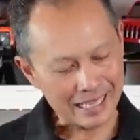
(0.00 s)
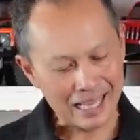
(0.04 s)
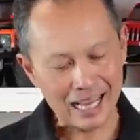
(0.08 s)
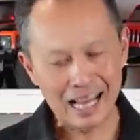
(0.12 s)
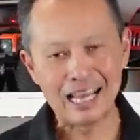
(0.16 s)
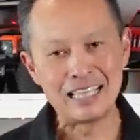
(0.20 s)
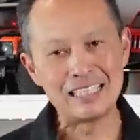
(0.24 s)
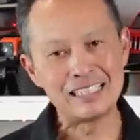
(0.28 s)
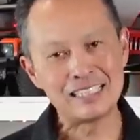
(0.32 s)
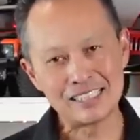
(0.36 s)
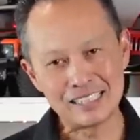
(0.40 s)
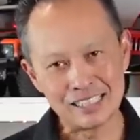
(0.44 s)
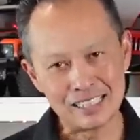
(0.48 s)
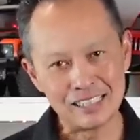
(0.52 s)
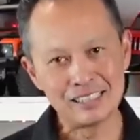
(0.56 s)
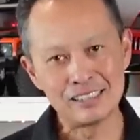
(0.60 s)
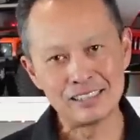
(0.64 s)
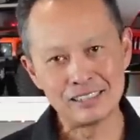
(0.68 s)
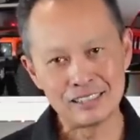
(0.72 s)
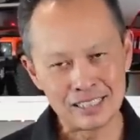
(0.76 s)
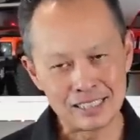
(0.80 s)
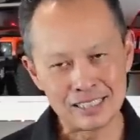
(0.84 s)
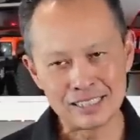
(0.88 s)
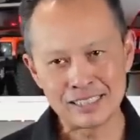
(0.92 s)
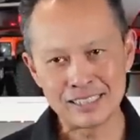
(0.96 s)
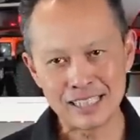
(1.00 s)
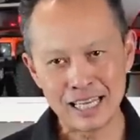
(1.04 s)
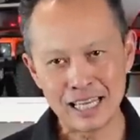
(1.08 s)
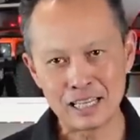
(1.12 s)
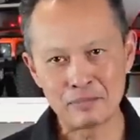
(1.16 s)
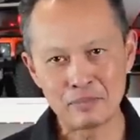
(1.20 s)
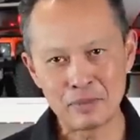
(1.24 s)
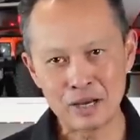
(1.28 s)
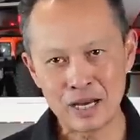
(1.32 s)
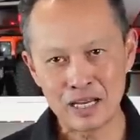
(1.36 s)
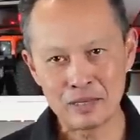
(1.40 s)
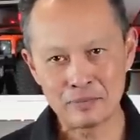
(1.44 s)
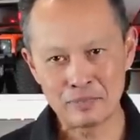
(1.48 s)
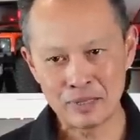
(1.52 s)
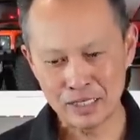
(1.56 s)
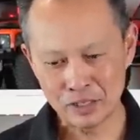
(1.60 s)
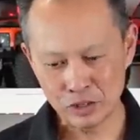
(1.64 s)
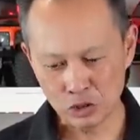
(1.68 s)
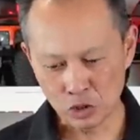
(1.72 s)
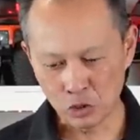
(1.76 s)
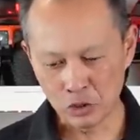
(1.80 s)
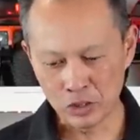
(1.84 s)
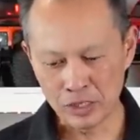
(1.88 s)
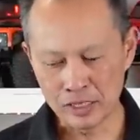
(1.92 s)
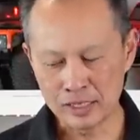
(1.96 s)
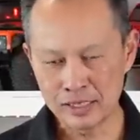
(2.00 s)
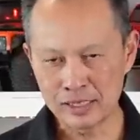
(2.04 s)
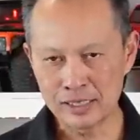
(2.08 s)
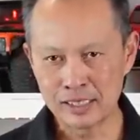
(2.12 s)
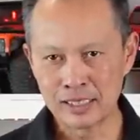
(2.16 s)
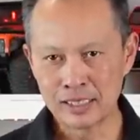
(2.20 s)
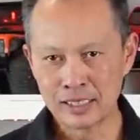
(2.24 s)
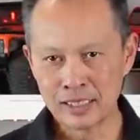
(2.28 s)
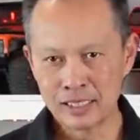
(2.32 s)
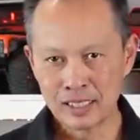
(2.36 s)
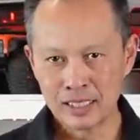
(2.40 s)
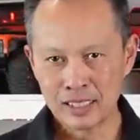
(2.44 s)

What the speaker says: I still stand by my choice.